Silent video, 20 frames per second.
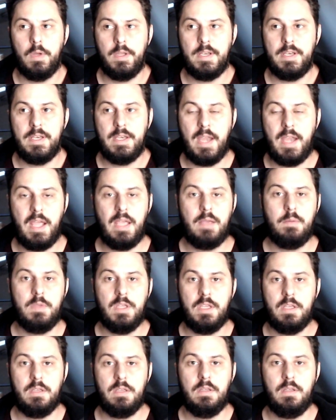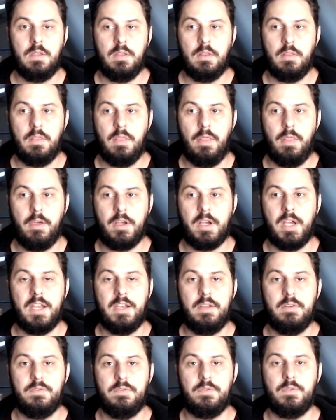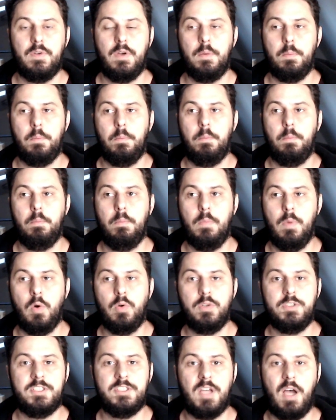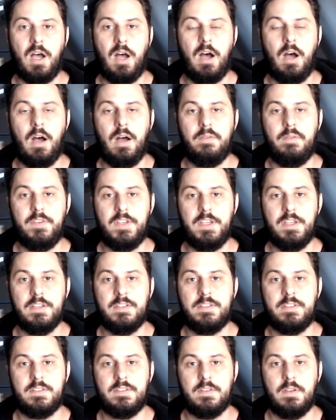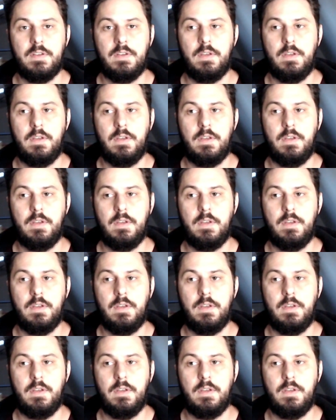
naming the kind of most obvious